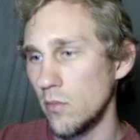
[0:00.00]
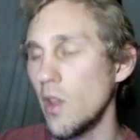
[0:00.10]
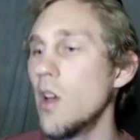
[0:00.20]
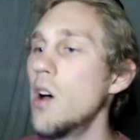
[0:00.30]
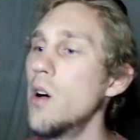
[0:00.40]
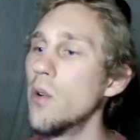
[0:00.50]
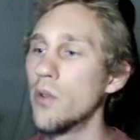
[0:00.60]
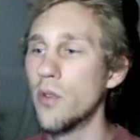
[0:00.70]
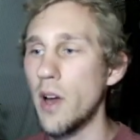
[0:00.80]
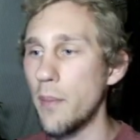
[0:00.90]
oh
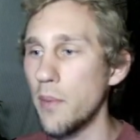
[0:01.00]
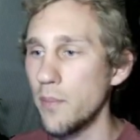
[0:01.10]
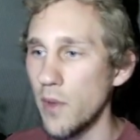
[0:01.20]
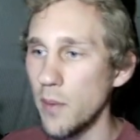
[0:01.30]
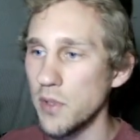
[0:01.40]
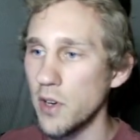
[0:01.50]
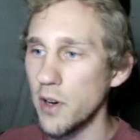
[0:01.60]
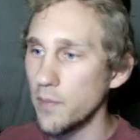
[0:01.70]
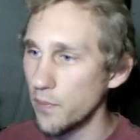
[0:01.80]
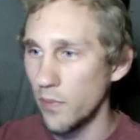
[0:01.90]
crap, I'm sorry.
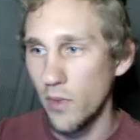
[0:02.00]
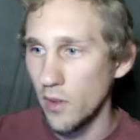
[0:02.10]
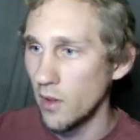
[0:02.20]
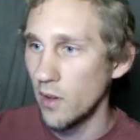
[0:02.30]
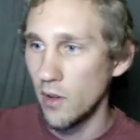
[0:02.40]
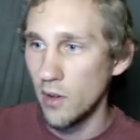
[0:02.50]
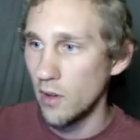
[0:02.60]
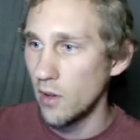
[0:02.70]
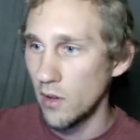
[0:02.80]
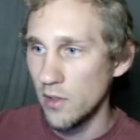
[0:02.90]

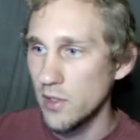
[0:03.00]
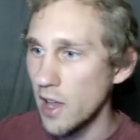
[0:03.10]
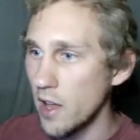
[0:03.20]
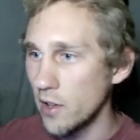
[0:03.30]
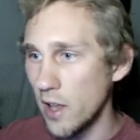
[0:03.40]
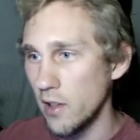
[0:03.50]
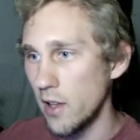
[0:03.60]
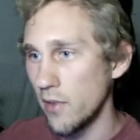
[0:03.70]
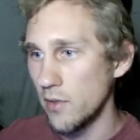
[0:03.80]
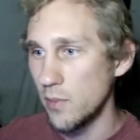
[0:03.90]

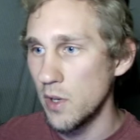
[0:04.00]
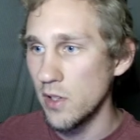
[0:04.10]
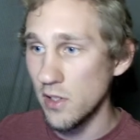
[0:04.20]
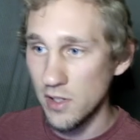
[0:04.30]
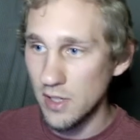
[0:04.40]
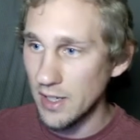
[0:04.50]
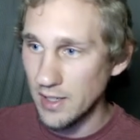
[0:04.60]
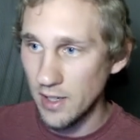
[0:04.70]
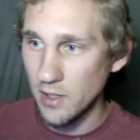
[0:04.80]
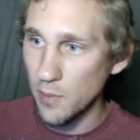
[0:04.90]
Style.left because it's
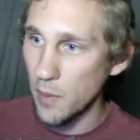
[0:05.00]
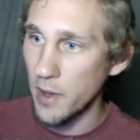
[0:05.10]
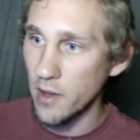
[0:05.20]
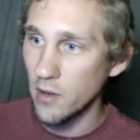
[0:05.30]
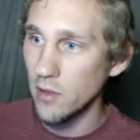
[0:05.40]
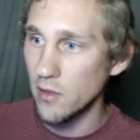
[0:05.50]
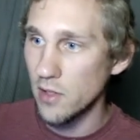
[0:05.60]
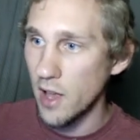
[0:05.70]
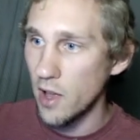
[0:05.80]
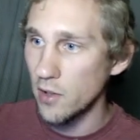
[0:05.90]
CSS, my bad.
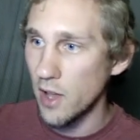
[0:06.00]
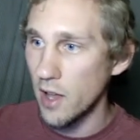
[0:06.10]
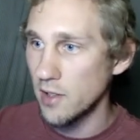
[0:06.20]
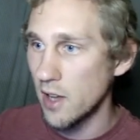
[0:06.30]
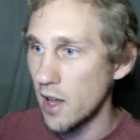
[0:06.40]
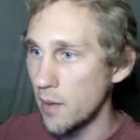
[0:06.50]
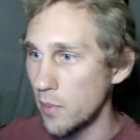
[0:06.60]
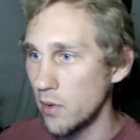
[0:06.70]
Style.top